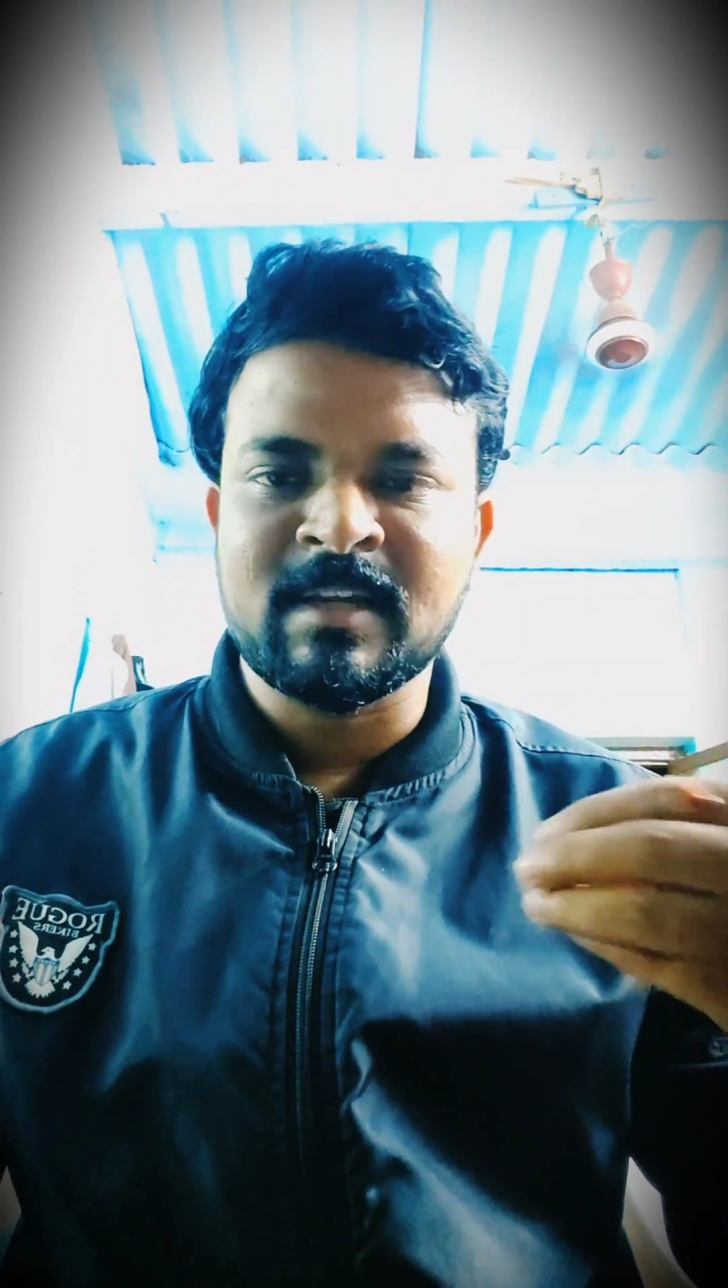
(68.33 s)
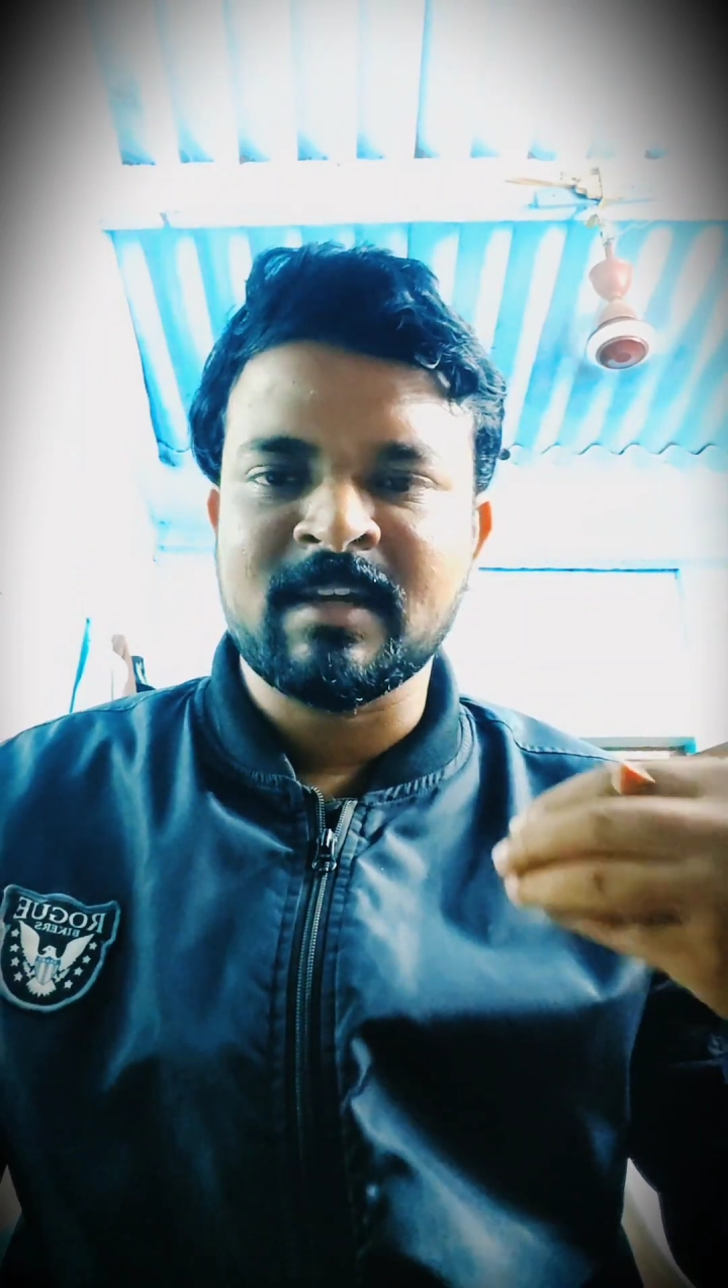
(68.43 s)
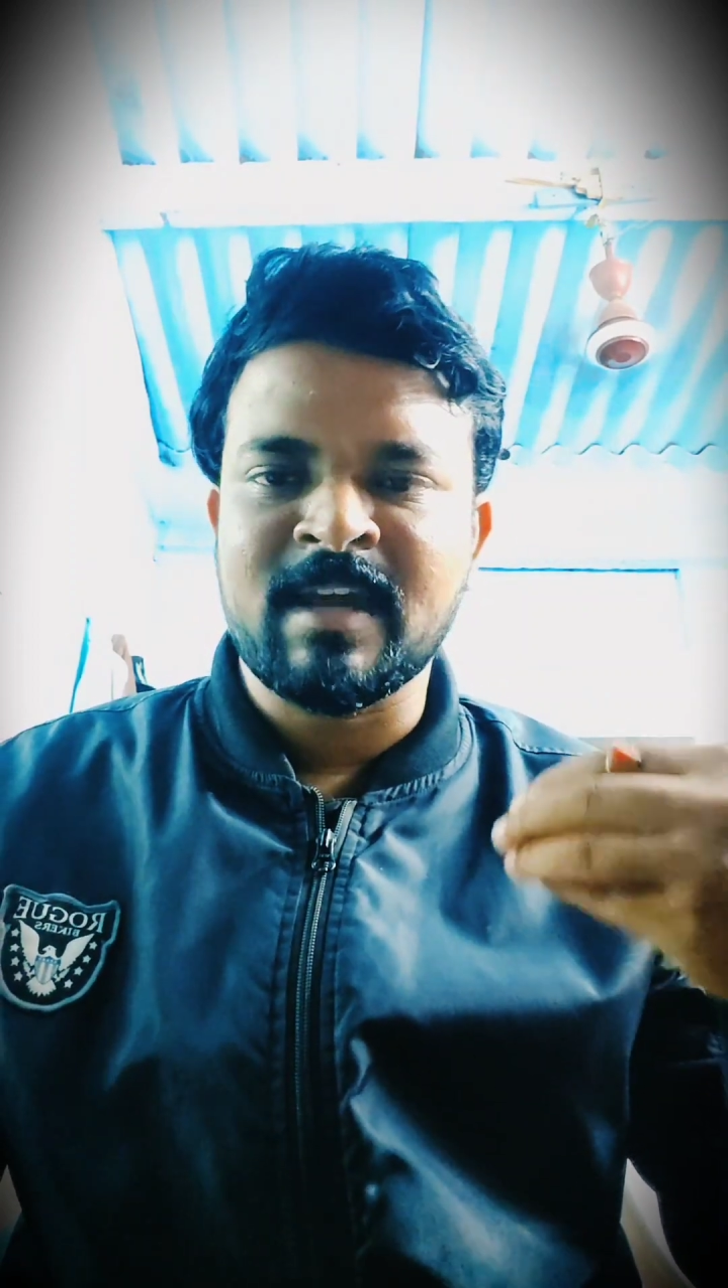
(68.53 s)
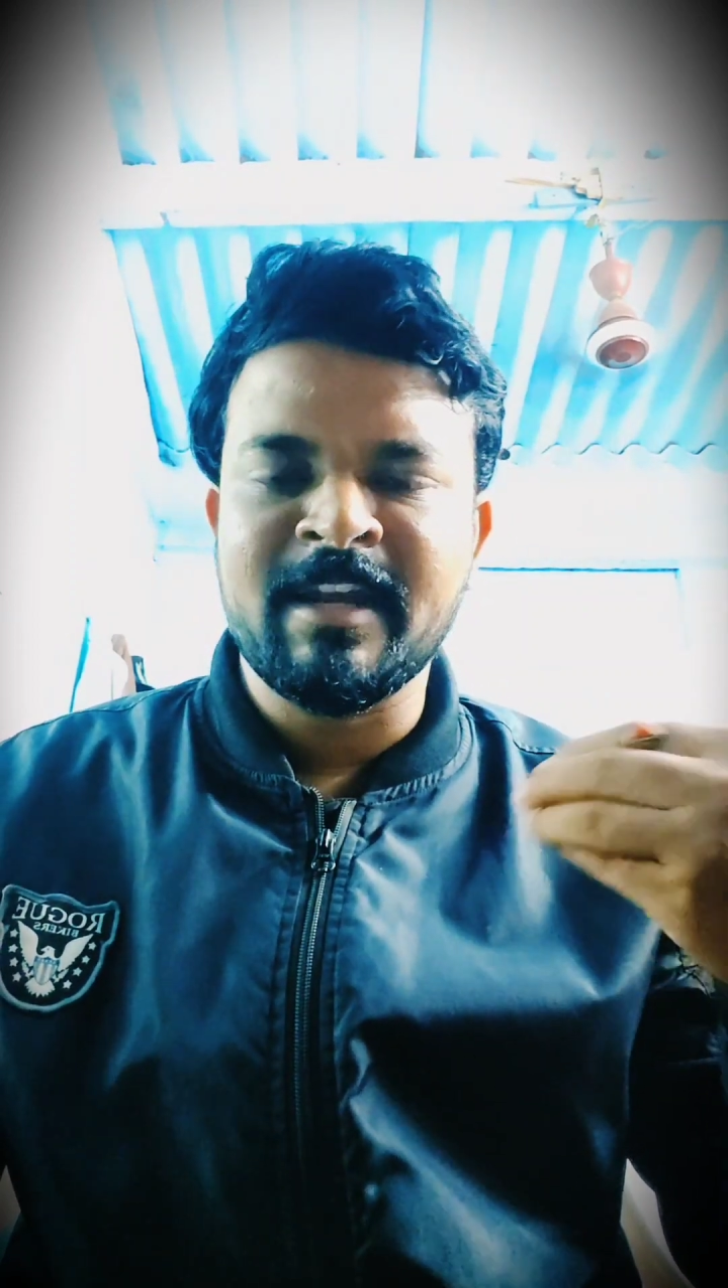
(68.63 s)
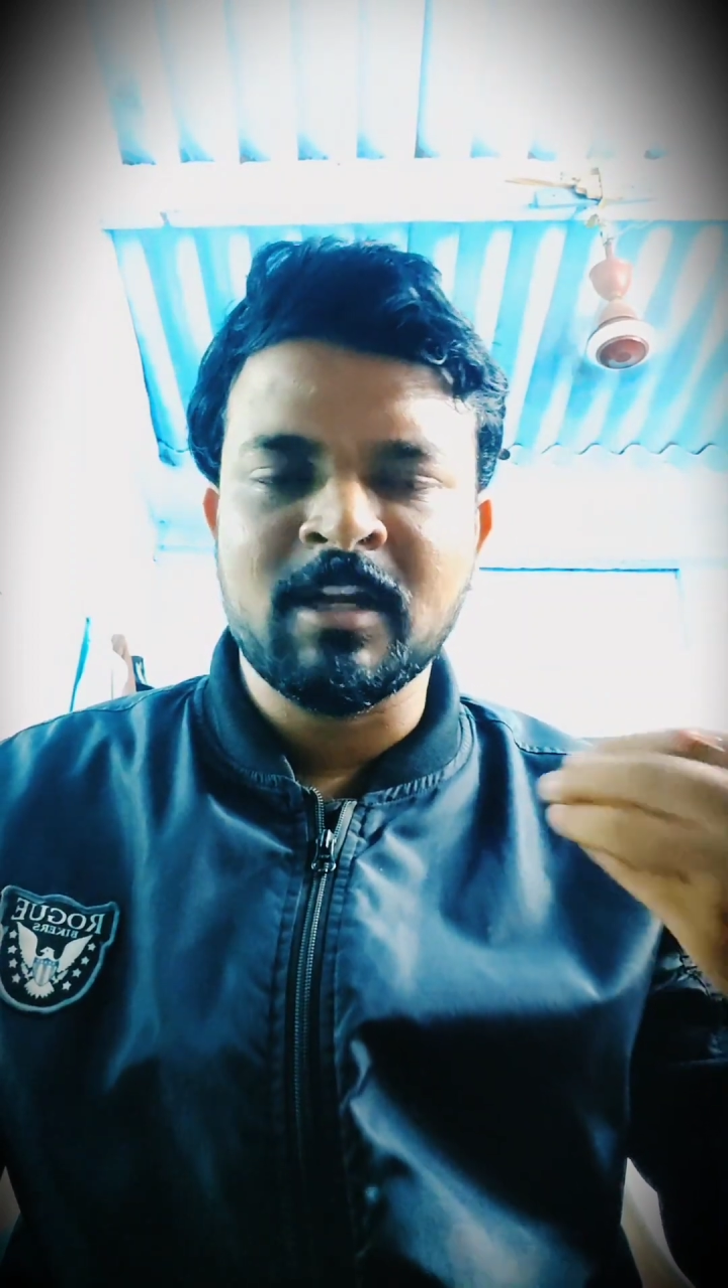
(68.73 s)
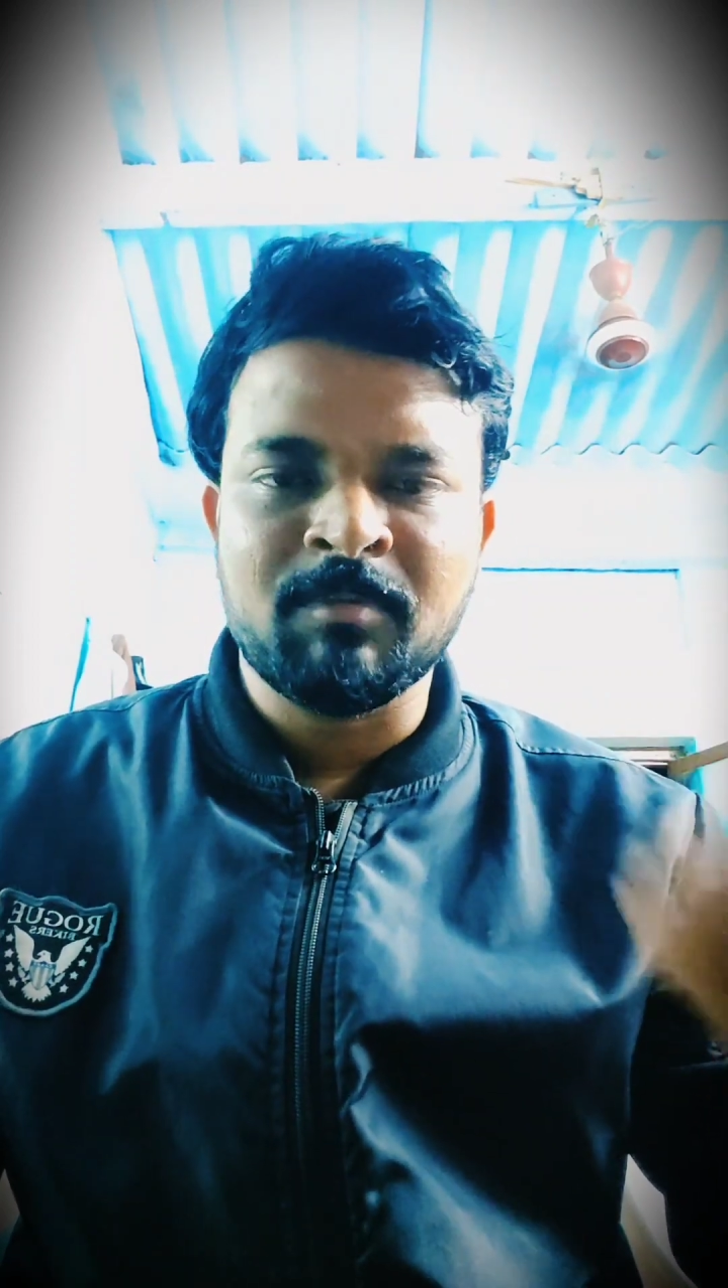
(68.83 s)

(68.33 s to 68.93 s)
like n